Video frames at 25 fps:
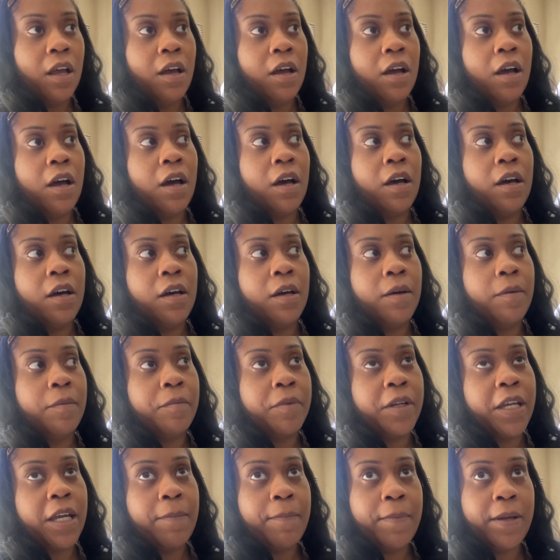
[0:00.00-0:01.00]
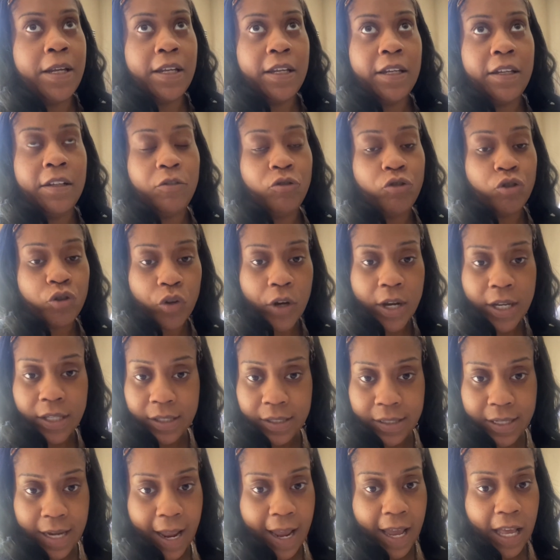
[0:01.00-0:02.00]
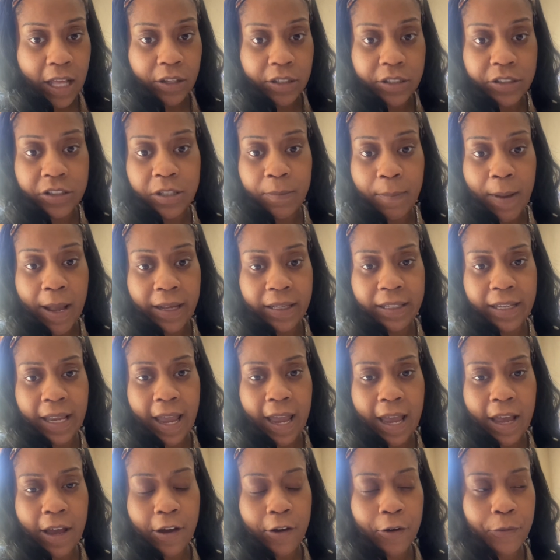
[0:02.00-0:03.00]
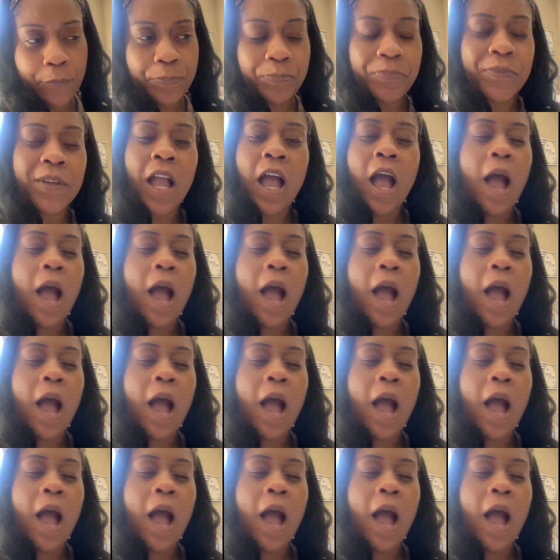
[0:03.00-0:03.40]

get me dressed down into my gown.